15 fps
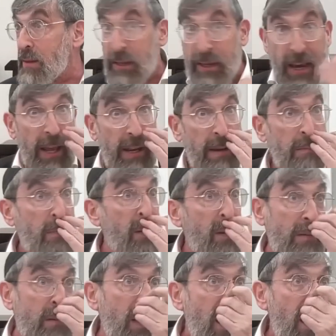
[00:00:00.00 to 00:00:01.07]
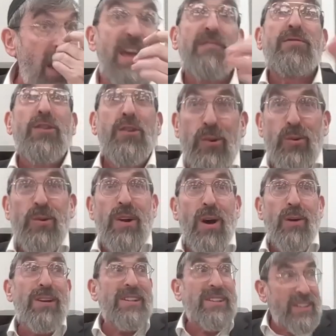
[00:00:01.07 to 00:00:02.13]
Again, if you
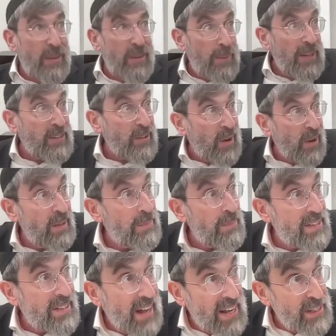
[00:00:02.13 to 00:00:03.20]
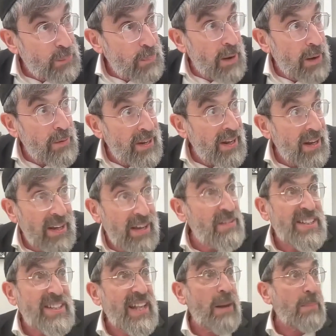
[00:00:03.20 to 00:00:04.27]
know this is a base oilam, this guy is buried here,
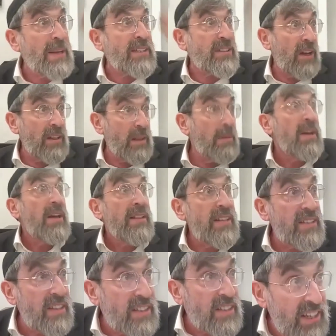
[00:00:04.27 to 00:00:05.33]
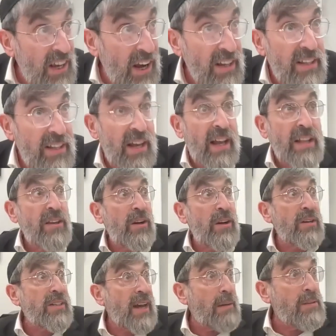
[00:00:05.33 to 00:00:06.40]
even if it's not a base oilam, there's a tziyan there, and you
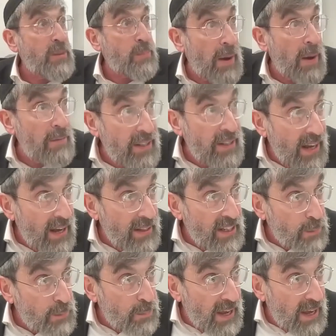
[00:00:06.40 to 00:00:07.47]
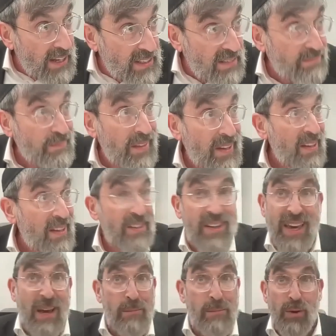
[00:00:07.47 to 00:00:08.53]
know this guy was buried there at this place, you
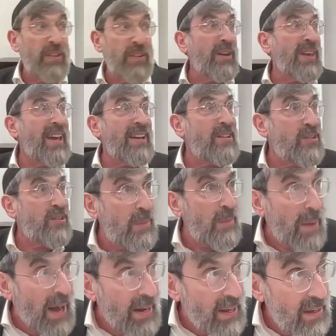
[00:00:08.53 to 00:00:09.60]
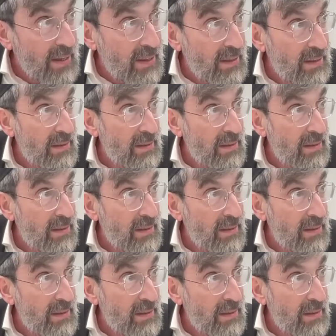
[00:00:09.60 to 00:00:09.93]
can't move it, you can't exhume the body.